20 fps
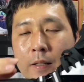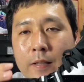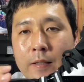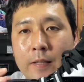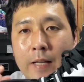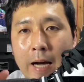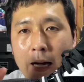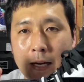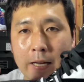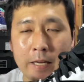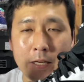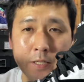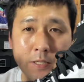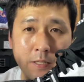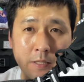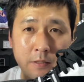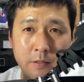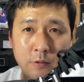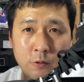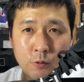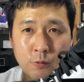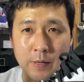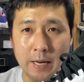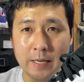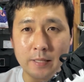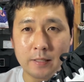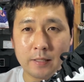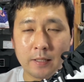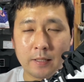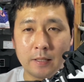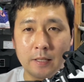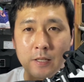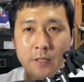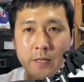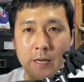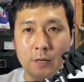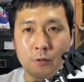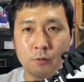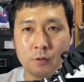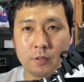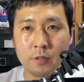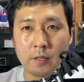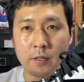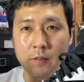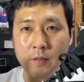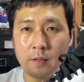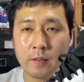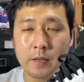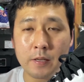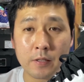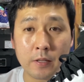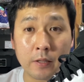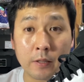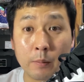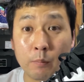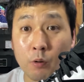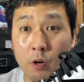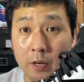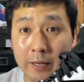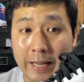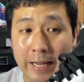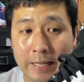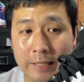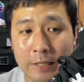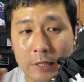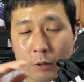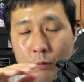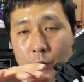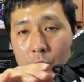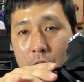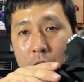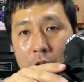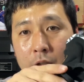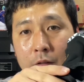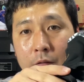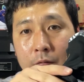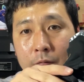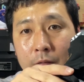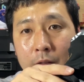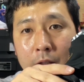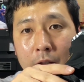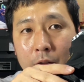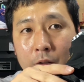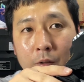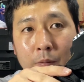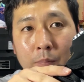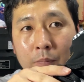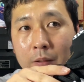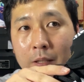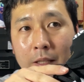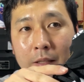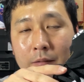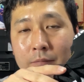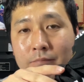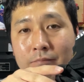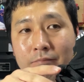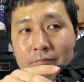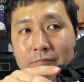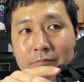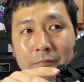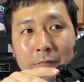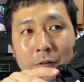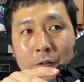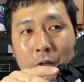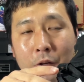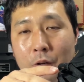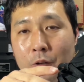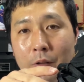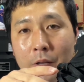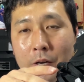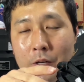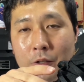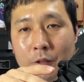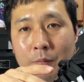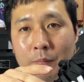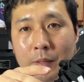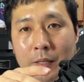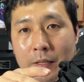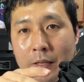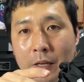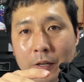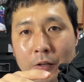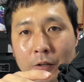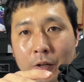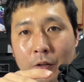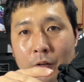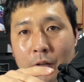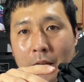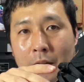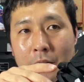not as drastically, dangerously thin as the LeBron 18, where you could feel your blood circulation being hindered.